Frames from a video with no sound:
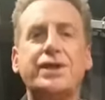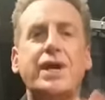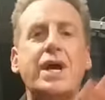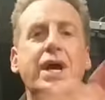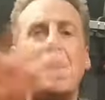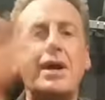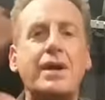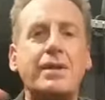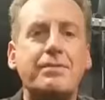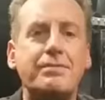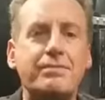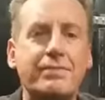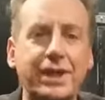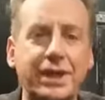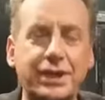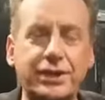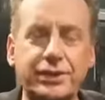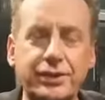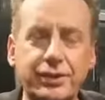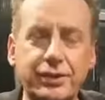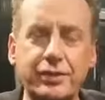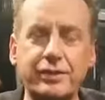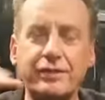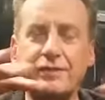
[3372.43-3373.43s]
make sure you
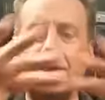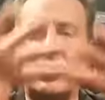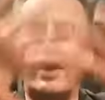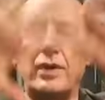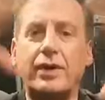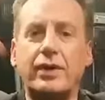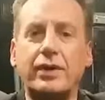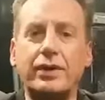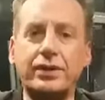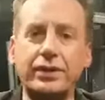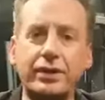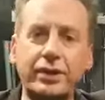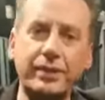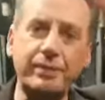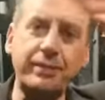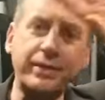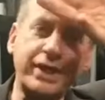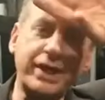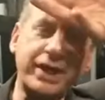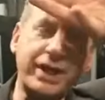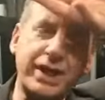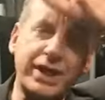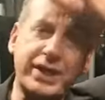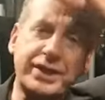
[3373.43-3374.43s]
have all your
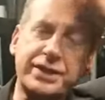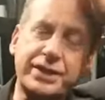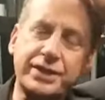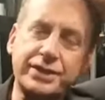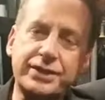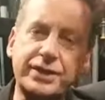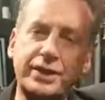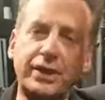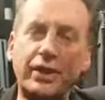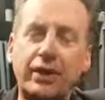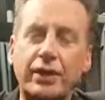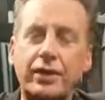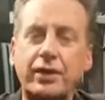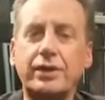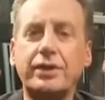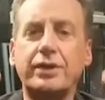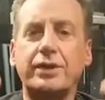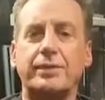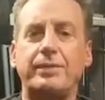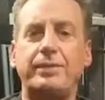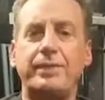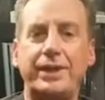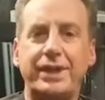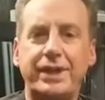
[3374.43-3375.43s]
communications and all your
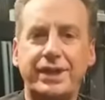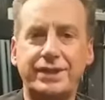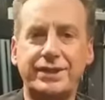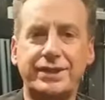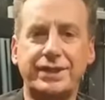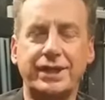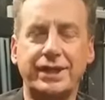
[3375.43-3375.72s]
pitching.